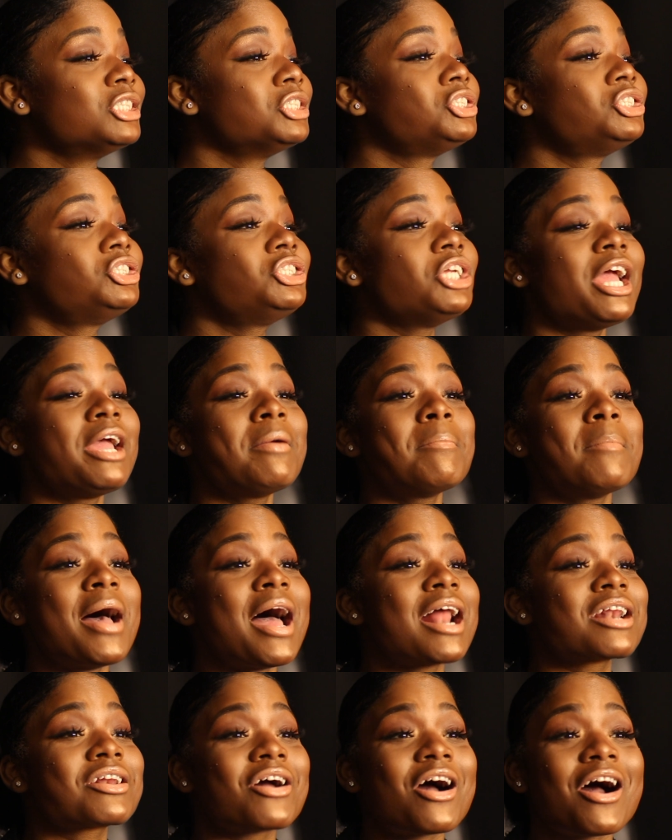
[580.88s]
she
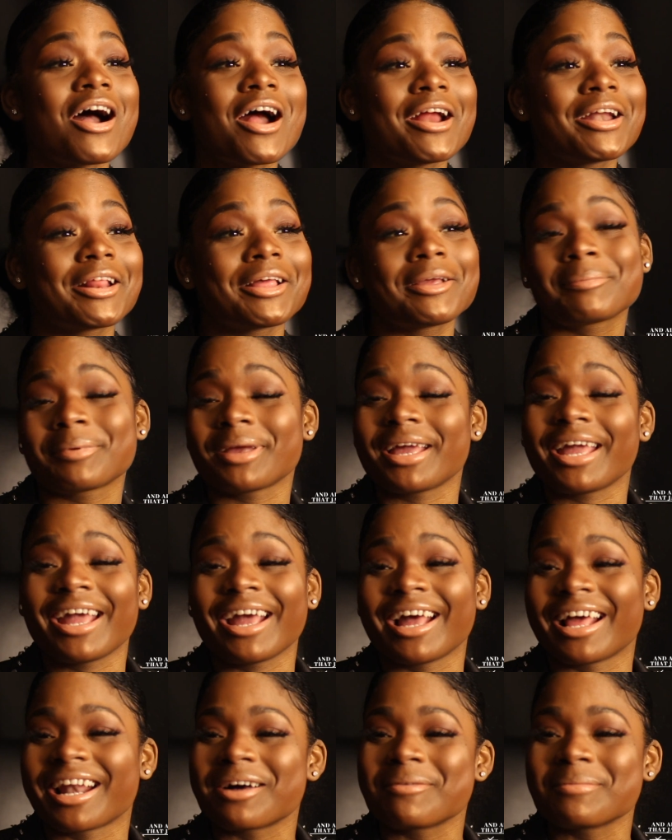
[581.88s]
met Cardi B.
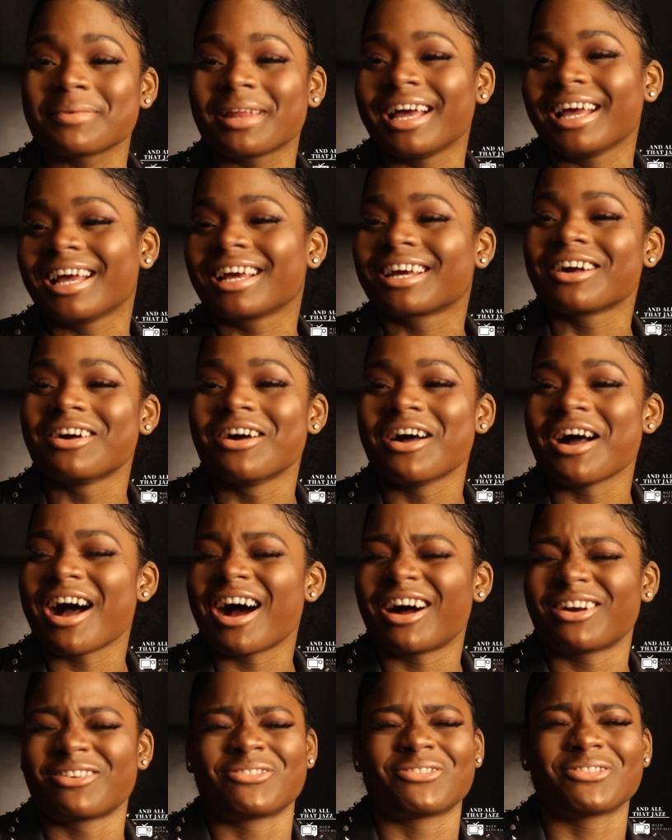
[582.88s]
And I'm like,
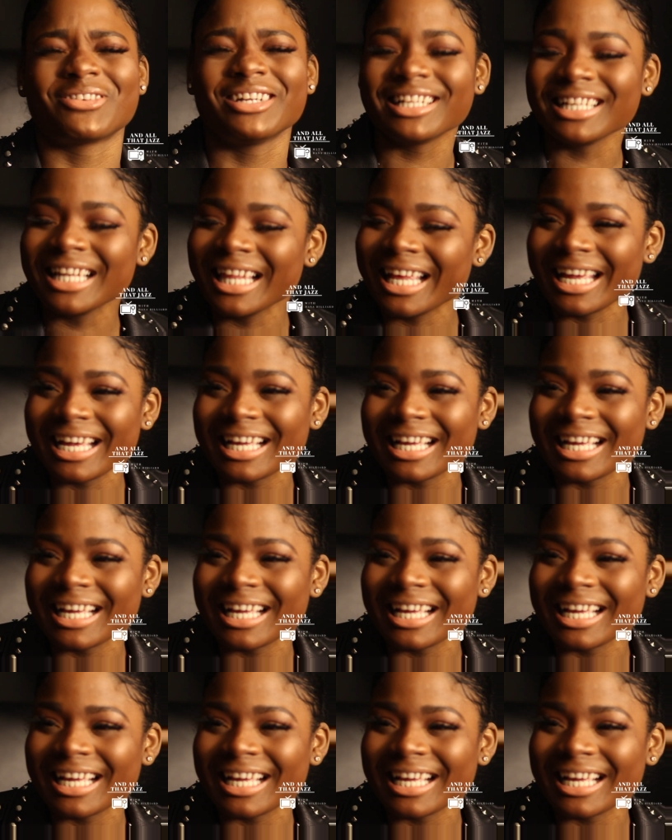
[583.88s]
really?